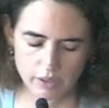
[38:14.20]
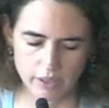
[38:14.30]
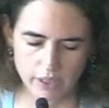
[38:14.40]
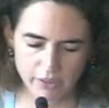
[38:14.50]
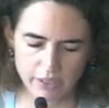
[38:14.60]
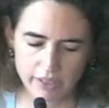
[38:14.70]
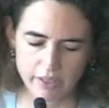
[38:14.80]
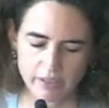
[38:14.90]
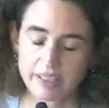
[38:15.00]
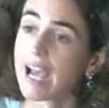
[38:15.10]

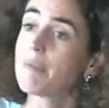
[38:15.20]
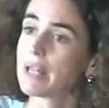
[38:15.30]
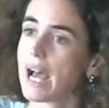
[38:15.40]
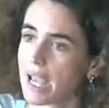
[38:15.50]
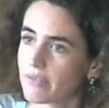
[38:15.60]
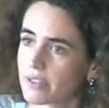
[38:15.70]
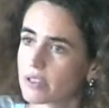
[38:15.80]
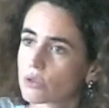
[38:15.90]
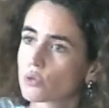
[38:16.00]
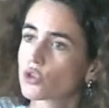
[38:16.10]
their time life
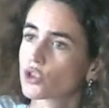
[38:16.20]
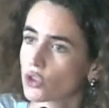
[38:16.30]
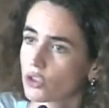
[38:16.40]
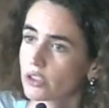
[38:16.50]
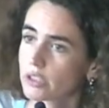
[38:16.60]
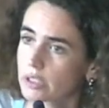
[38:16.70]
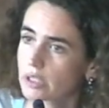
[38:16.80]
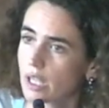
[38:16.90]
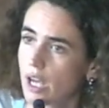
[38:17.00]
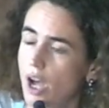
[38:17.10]
is too short
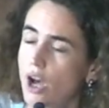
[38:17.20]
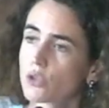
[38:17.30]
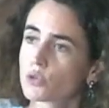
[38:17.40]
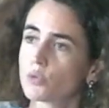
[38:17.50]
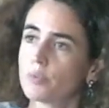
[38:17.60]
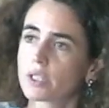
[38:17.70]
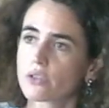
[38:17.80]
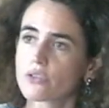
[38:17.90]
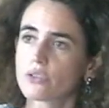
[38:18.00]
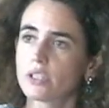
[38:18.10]
to be
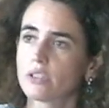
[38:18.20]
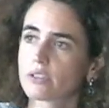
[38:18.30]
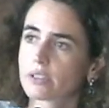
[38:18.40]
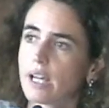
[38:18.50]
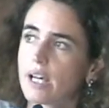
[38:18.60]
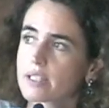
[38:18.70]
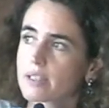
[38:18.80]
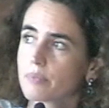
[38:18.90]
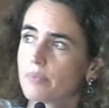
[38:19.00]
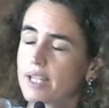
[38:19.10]
considered
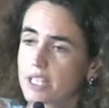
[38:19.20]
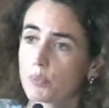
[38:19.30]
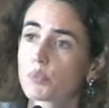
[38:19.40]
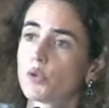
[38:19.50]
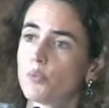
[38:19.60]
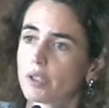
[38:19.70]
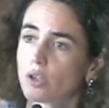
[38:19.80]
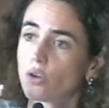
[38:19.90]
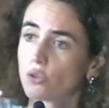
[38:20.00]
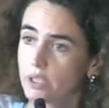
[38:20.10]
as a proper
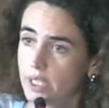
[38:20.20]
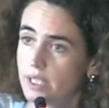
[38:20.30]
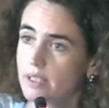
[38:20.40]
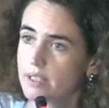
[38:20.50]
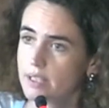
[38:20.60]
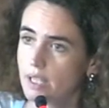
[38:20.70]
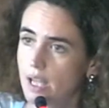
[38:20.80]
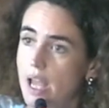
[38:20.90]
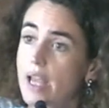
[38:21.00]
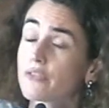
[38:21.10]
audience
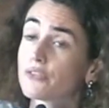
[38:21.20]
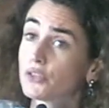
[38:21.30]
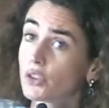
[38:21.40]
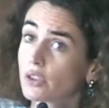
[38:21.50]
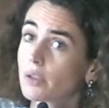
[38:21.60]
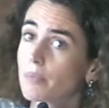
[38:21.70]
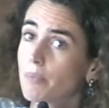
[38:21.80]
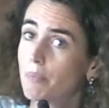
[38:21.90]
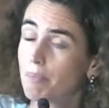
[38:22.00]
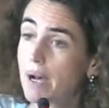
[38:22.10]
for
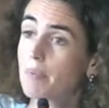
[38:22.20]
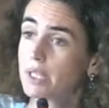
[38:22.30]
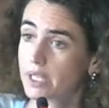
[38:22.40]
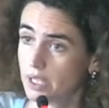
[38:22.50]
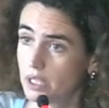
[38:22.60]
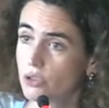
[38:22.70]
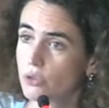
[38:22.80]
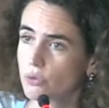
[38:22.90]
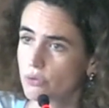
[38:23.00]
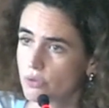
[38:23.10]
public
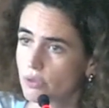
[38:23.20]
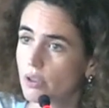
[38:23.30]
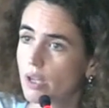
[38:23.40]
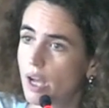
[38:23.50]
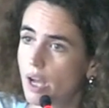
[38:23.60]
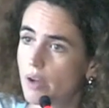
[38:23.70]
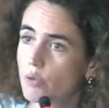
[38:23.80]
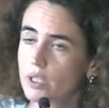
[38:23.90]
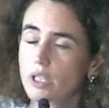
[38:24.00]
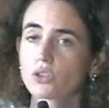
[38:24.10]
issues.
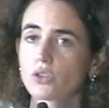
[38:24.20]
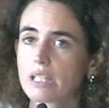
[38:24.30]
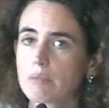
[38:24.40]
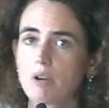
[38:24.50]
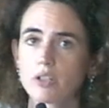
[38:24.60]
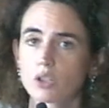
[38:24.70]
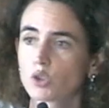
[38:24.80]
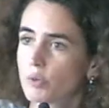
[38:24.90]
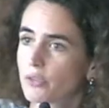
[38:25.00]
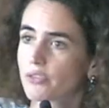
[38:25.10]
We're not talking about a
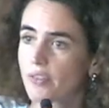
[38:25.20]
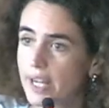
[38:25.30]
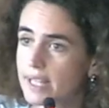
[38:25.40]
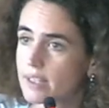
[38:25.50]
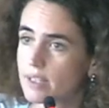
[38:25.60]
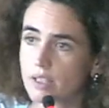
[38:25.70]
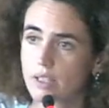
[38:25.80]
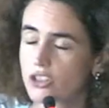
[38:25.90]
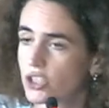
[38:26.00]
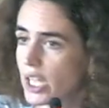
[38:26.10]
group of friends
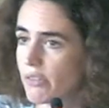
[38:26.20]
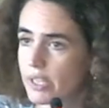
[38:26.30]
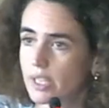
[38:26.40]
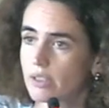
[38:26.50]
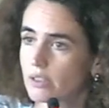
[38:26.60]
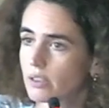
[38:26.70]
sharing